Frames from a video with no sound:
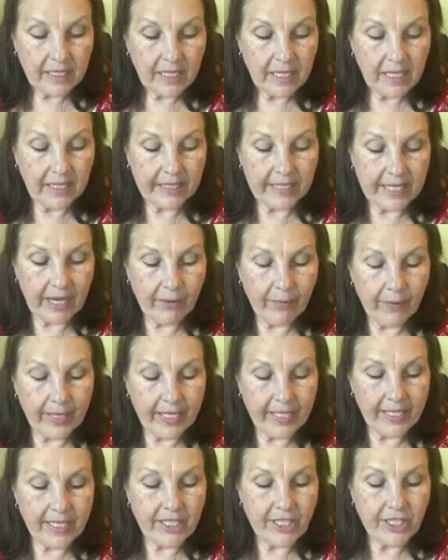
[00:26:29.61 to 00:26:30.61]
Allow
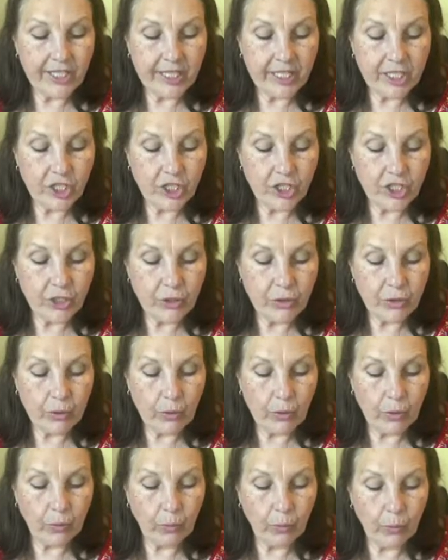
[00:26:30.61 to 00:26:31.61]
any tension
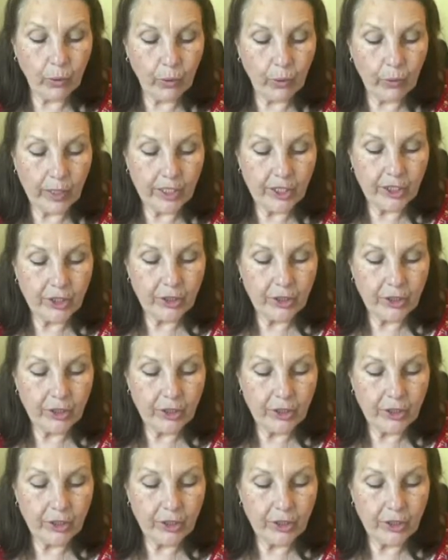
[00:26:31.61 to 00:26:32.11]
or worries